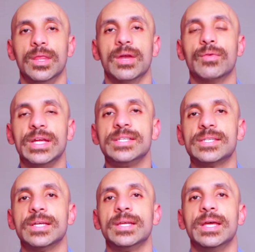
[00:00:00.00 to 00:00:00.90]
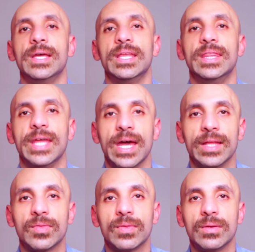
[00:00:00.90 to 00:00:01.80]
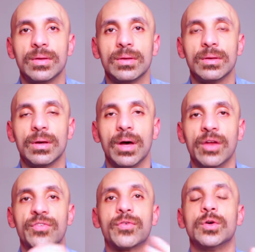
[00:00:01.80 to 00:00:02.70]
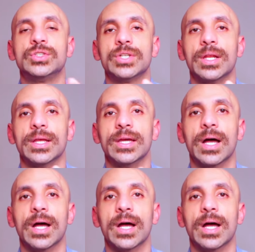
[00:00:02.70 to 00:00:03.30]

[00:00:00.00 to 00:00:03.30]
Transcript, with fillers: The reason that unfortunately